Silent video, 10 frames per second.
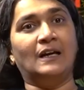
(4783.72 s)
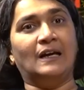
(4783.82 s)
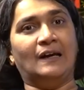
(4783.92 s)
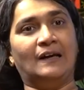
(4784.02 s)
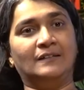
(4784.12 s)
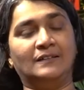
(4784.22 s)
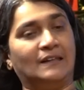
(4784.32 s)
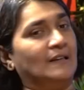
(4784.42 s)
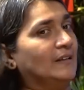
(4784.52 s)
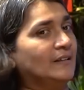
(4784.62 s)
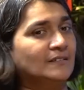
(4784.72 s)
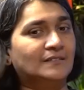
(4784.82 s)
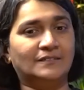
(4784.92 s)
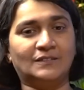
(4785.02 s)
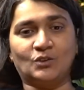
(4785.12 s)
and then I
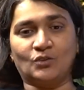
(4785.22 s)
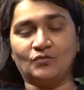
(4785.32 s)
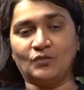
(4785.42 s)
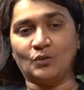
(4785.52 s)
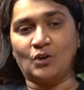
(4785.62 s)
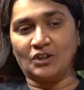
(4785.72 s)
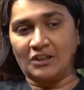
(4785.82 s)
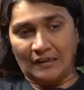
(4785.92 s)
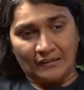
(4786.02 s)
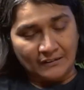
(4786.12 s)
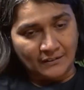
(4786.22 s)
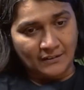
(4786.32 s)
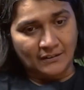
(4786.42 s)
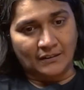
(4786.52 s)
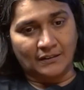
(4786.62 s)
sort of got a
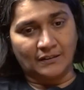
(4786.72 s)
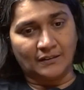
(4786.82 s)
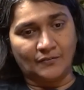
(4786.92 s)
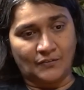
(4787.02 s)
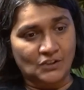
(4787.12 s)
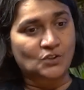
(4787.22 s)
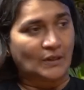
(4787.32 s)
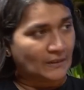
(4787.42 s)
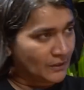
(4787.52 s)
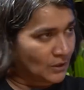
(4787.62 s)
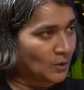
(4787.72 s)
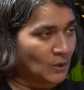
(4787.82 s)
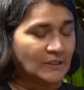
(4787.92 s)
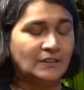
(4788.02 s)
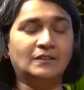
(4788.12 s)
grant first together with a
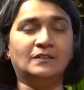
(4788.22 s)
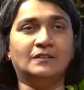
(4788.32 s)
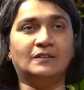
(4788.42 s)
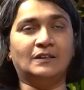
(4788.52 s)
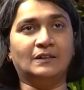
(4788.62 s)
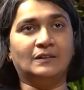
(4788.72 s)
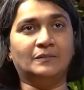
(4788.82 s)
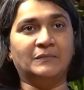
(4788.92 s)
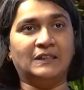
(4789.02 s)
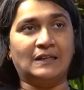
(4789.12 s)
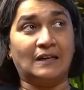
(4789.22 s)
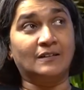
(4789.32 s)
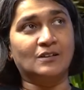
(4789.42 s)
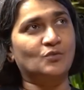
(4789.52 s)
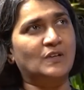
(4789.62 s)
colleague in
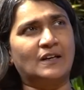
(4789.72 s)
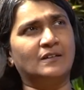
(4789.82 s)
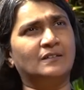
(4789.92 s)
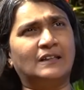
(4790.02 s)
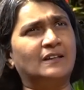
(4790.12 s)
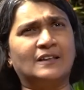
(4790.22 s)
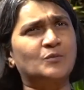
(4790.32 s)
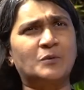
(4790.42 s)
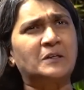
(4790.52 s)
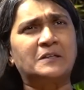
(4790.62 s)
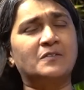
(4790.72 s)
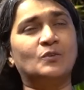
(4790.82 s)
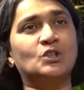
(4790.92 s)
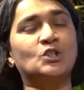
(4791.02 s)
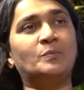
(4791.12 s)
Canada. So we had an exploratory
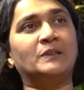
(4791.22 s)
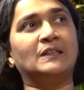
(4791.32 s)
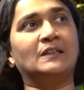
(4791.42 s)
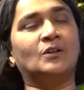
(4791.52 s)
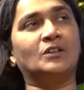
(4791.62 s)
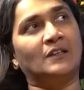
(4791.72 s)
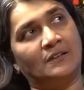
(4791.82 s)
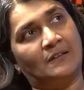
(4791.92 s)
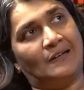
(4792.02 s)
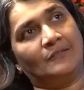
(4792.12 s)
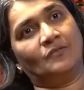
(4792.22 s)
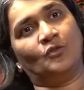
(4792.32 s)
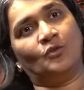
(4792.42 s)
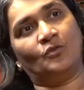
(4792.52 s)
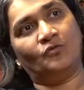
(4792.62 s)
workshop, and then I got another grant
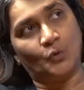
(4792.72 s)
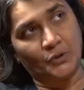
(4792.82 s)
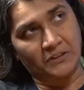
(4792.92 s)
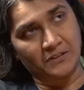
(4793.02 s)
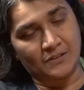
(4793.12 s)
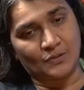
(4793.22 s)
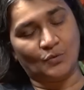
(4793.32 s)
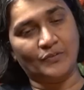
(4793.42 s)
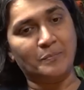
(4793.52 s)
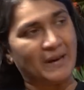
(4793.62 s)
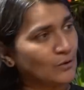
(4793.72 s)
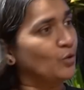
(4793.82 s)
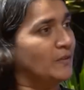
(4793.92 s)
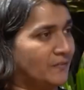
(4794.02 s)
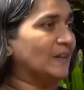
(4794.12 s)
for 4 years. So we met
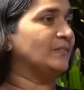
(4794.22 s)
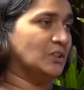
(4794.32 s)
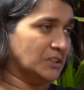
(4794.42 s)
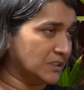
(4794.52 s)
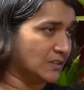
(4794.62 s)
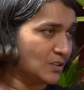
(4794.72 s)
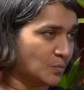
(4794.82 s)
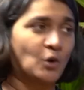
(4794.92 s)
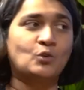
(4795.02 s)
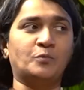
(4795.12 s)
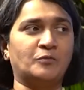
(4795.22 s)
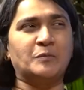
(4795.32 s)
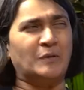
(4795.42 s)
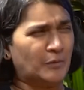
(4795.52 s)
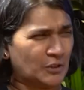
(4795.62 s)
over 5 years, a small group of
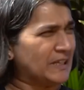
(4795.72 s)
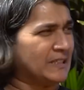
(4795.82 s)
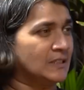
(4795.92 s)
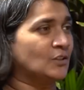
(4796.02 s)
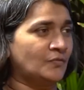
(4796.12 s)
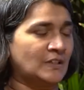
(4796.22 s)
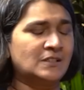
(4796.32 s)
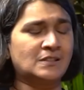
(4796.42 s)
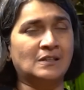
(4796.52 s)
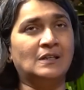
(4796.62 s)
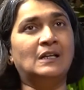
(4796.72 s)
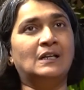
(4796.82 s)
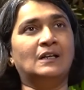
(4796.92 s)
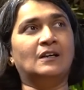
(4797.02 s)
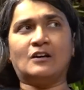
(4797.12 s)
people, about 18 of us,
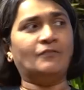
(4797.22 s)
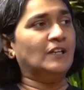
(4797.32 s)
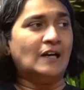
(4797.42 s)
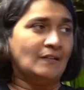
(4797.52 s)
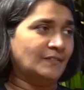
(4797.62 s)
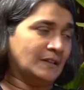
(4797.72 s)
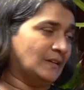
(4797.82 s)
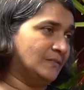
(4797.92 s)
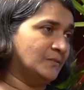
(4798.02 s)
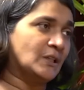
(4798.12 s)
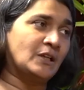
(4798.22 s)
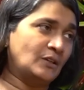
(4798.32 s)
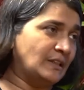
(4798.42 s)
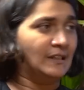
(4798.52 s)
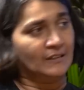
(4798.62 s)
roughly half and half, working
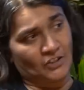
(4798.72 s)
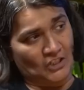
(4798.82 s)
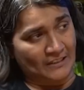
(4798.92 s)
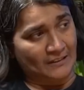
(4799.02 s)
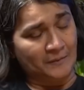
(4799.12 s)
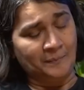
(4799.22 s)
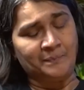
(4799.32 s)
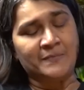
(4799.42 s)
on India and China.